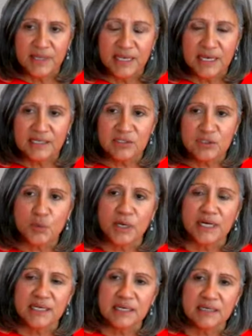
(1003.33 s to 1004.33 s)
and it's
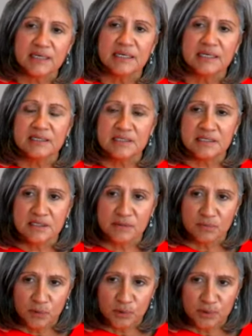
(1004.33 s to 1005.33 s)
running against the
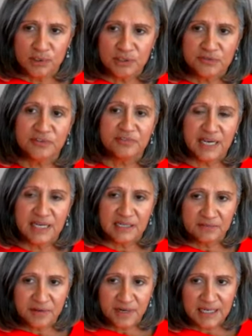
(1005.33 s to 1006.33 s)
rules for Fannie
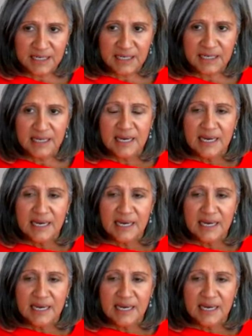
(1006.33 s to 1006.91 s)
Freddie,